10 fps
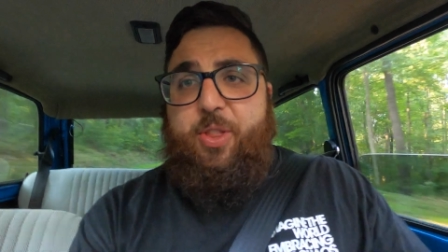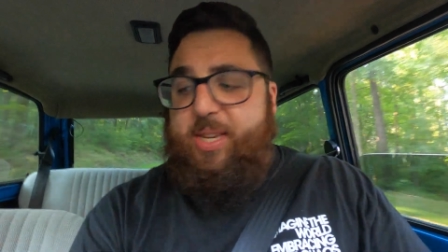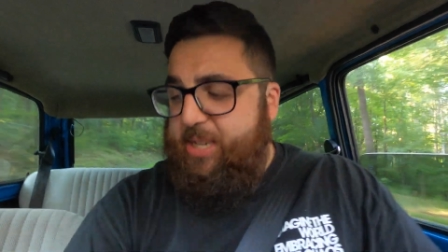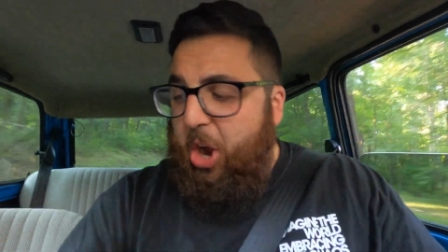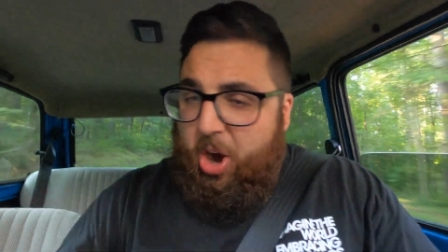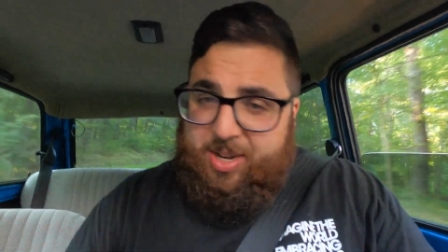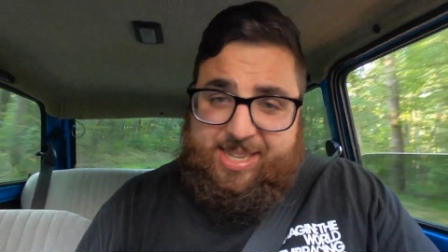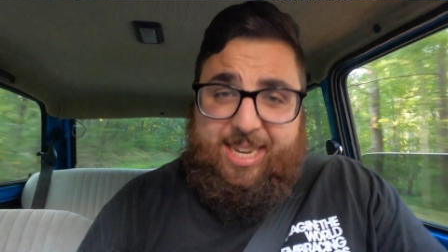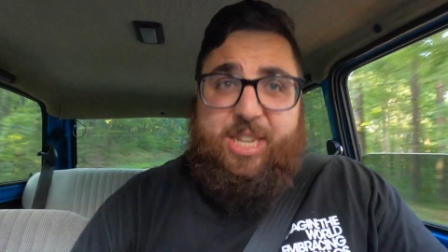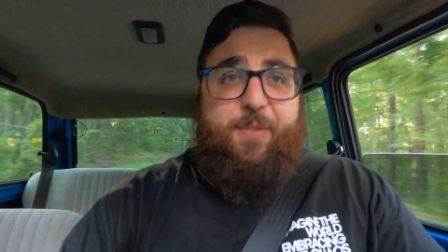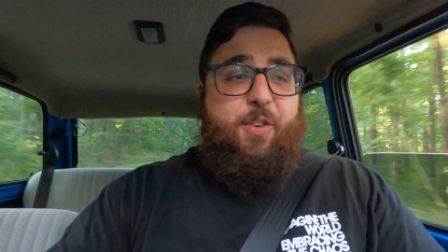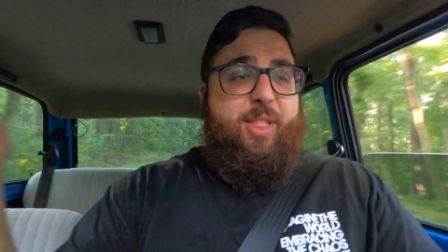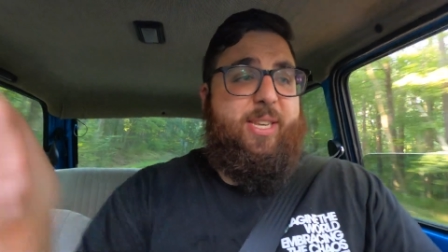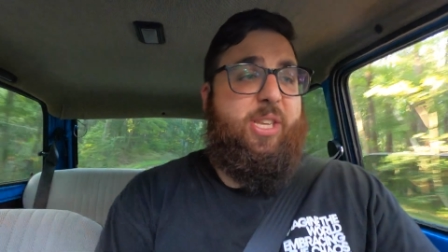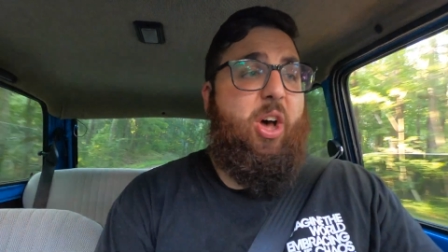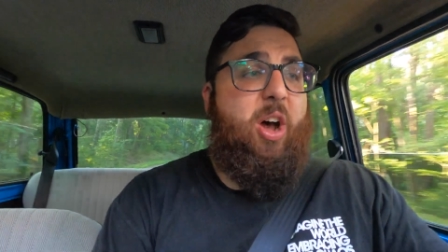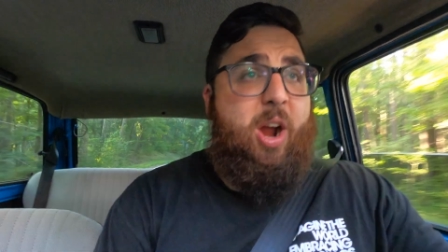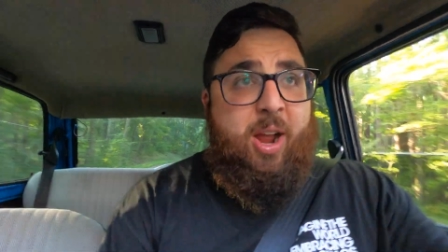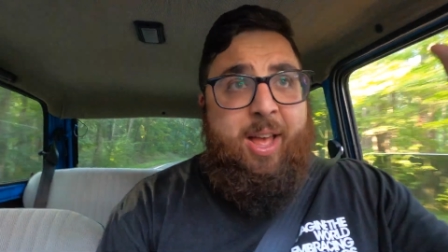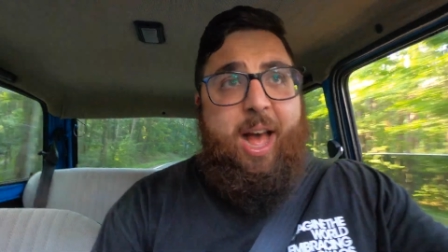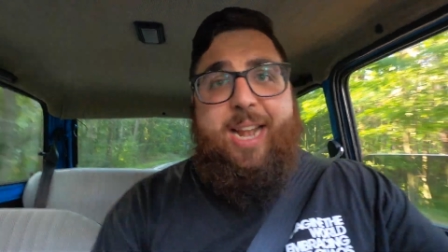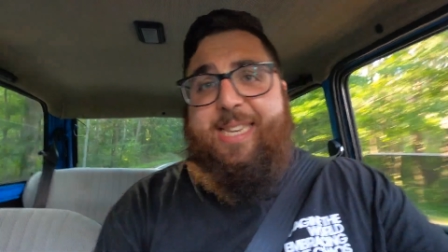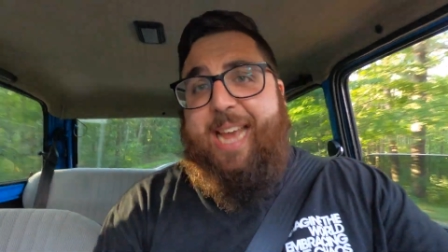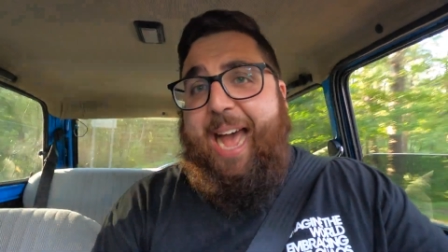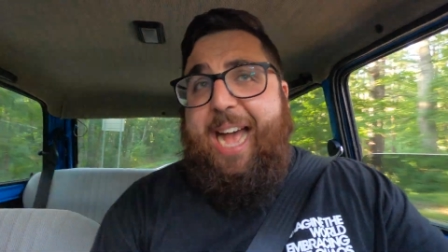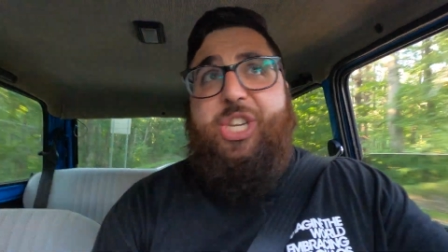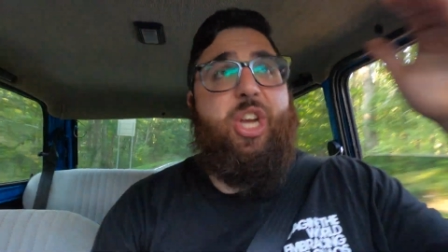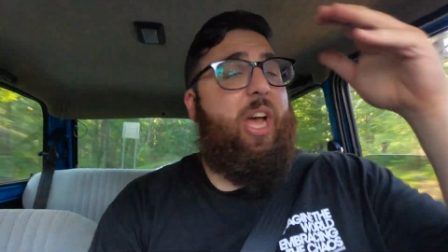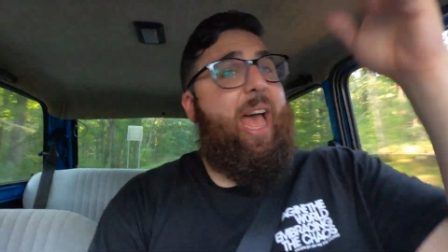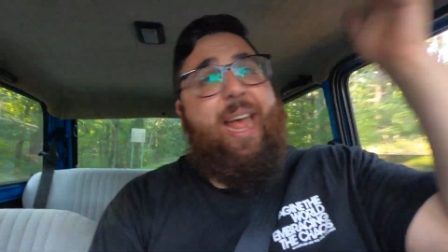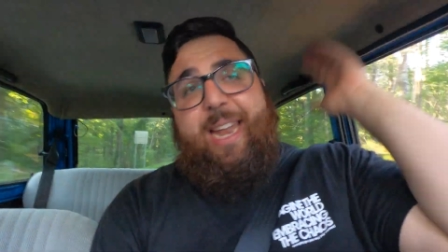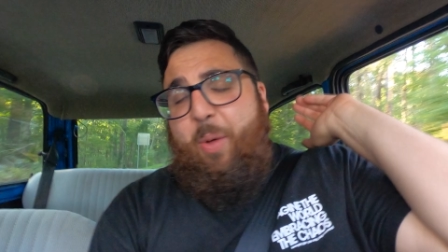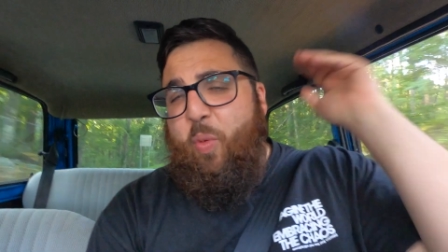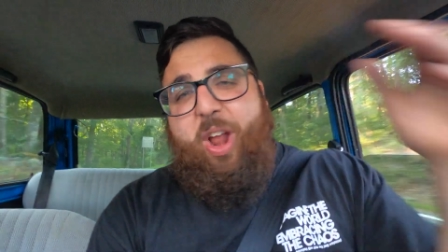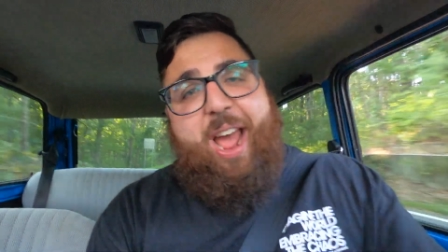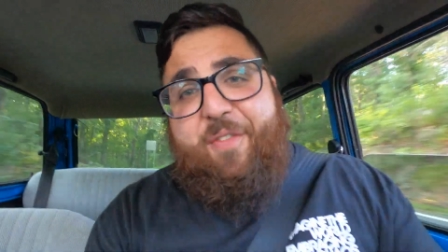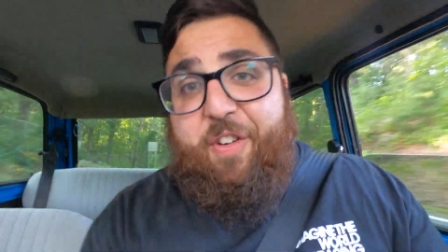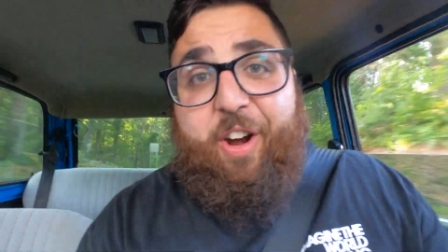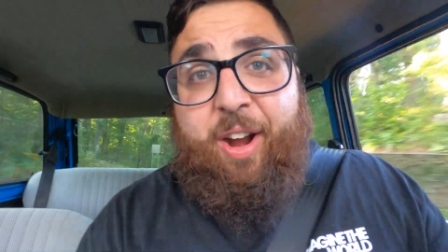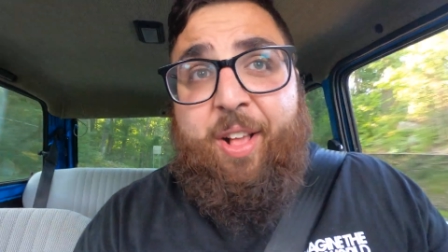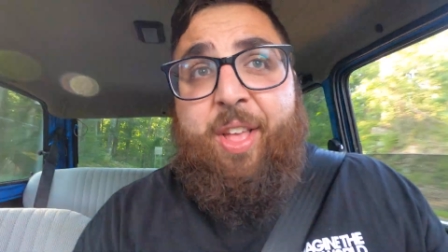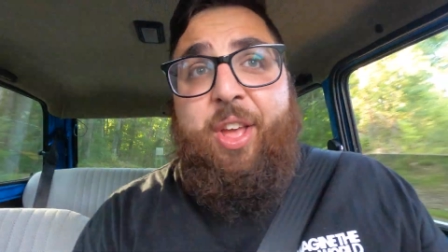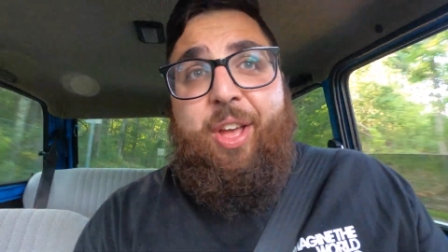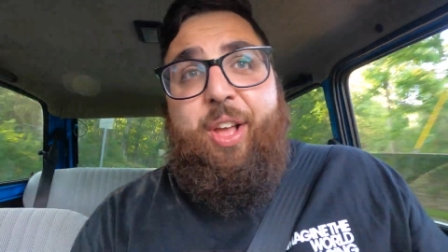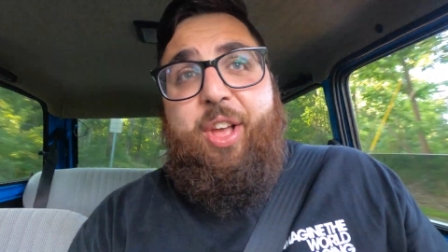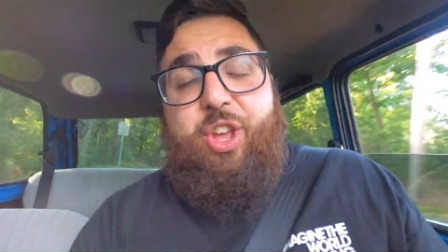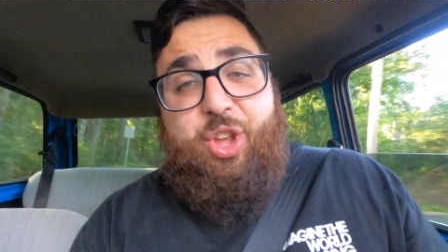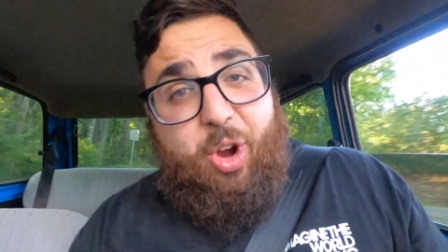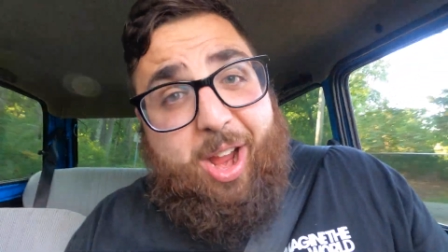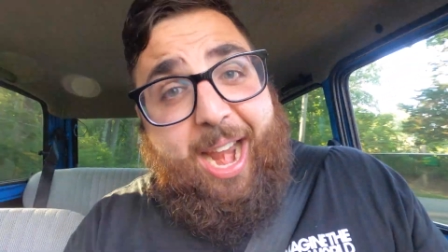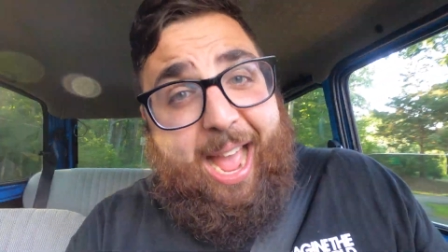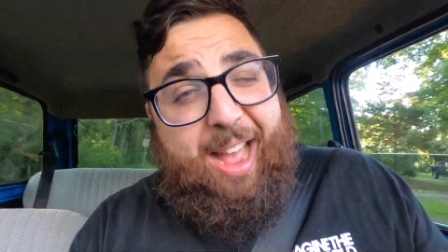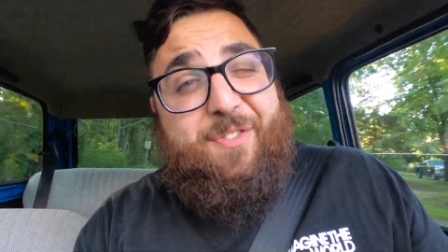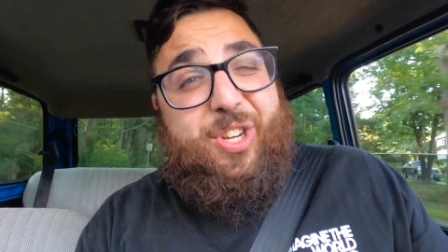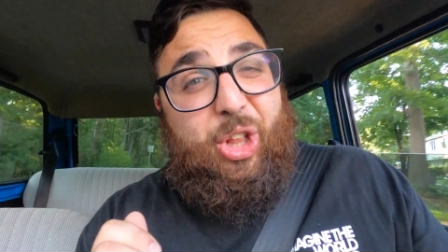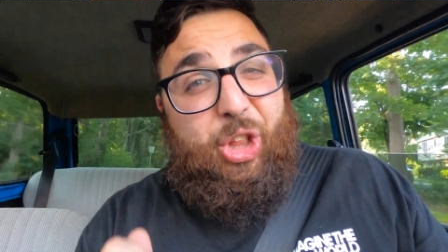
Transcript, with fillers: for this car, seats for this car, a dash, a head, whatever, you're going to have to